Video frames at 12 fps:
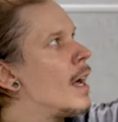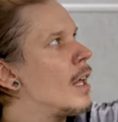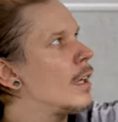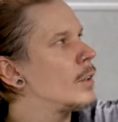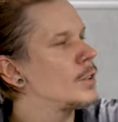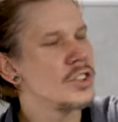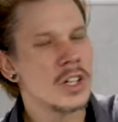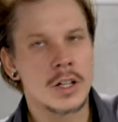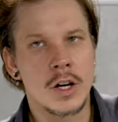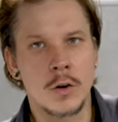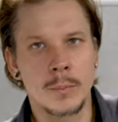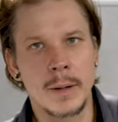a little
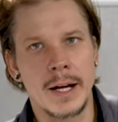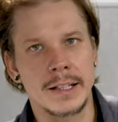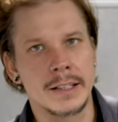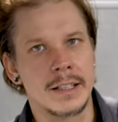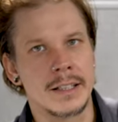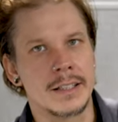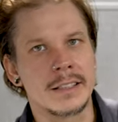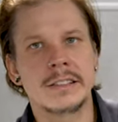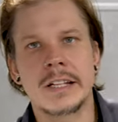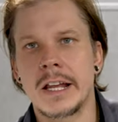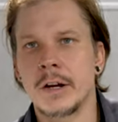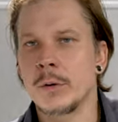silicone button in the
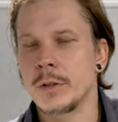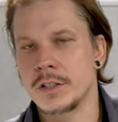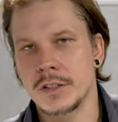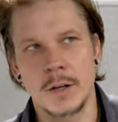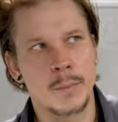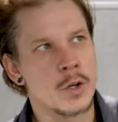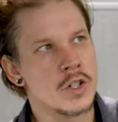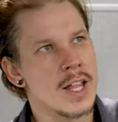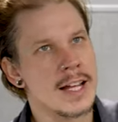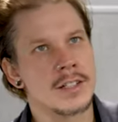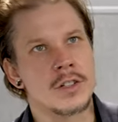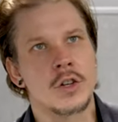center. We're just gonna push
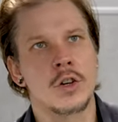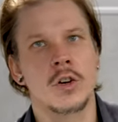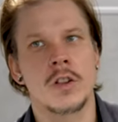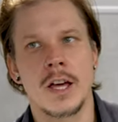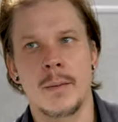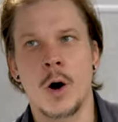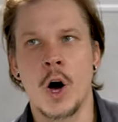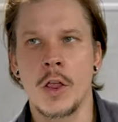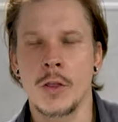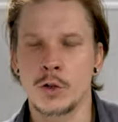that to turn them on.